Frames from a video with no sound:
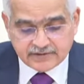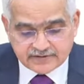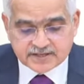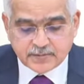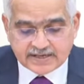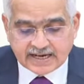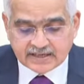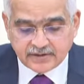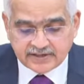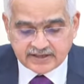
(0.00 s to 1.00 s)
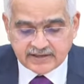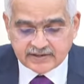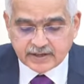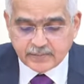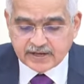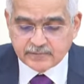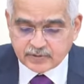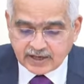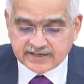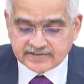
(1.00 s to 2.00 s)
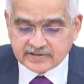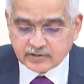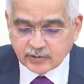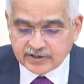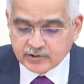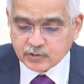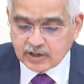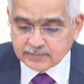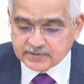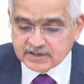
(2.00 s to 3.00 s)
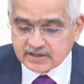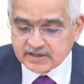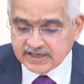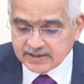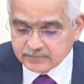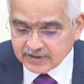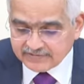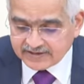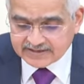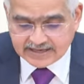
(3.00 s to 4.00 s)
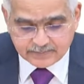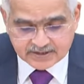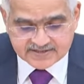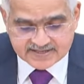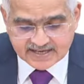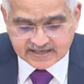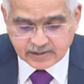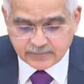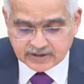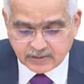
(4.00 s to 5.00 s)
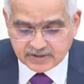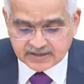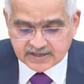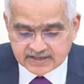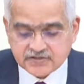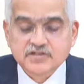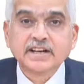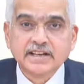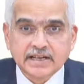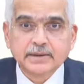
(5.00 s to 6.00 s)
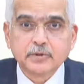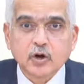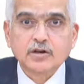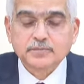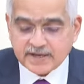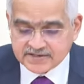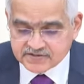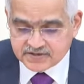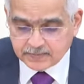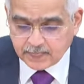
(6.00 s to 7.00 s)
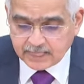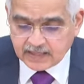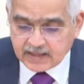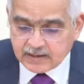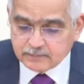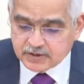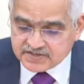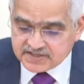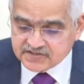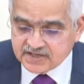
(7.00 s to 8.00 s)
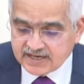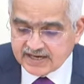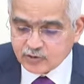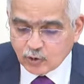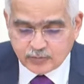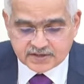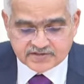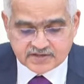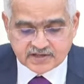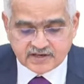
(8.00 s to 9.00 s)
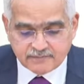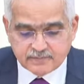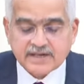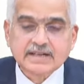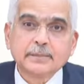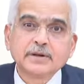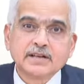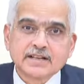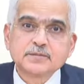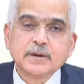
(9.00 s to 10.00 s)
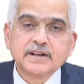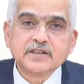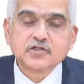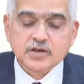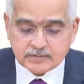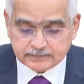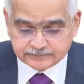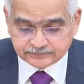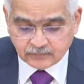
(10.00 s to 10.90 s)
investment activity remain bright owing to upturn in private capex cycle becoming steadily broad based, persisting and robust government capital expenditure,